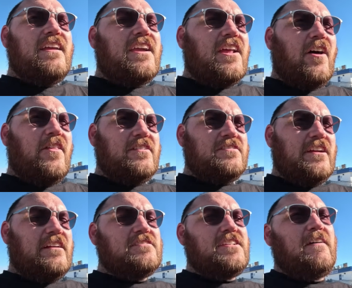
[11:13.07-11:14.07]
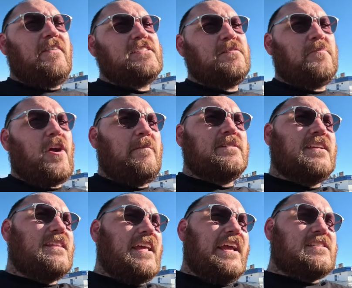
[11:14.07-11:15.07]
you know, there's definitely some
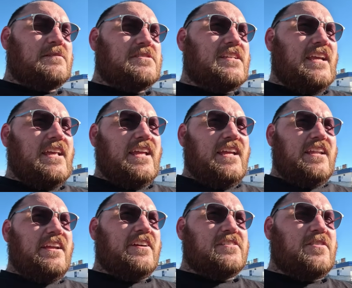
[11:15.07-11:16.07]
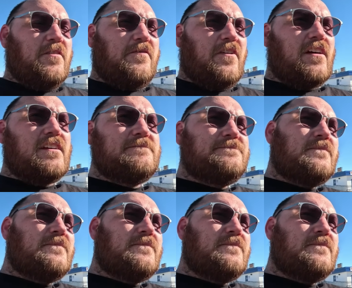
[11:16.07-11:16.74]
promising things I'm seeing in here so far.